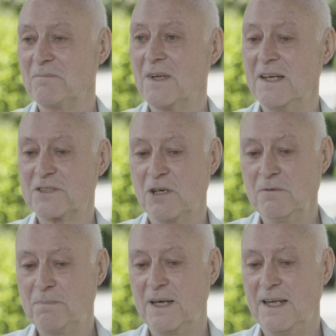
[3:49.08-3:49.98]
its
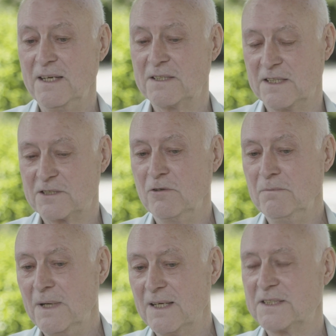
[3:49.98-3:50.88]
own police, its
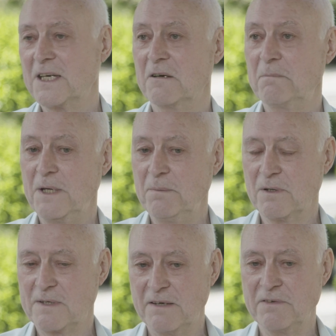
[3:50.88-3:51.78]
own military,
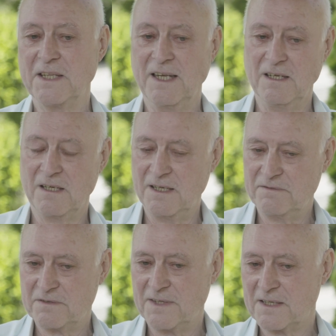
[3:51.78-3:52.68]
people giving their
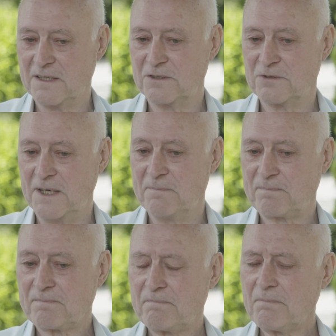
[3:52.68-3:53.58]
lives for their country.
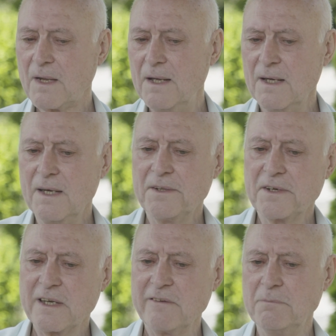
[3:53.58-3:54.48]

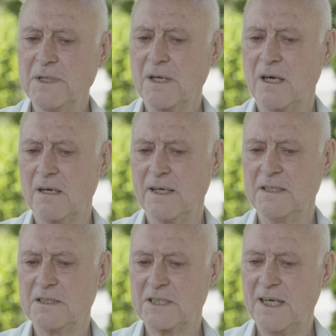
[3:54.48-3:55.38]
The government are
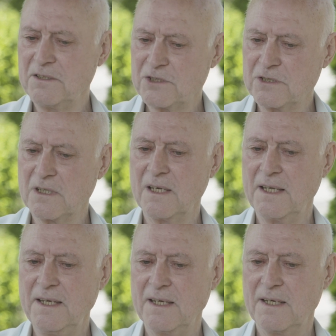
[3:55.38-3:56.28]

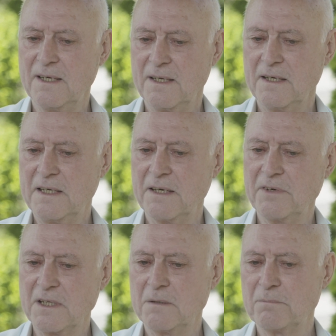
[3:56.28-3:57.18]
intentionally
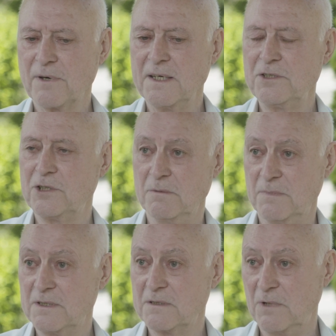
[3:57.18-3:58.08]
giving them brain
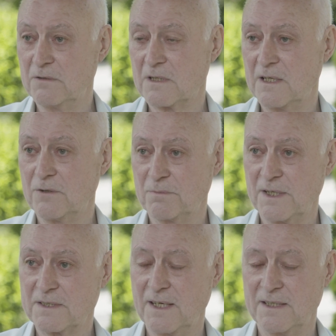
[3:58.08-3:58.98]
tumours, mostly, or
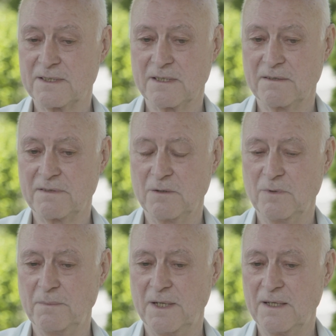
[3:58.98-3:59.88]
breast cancer if they're
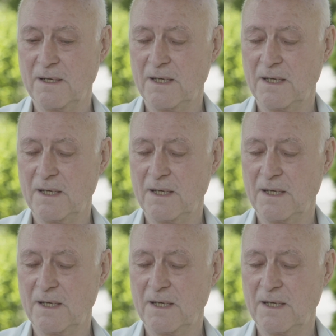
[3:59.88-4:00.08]
women,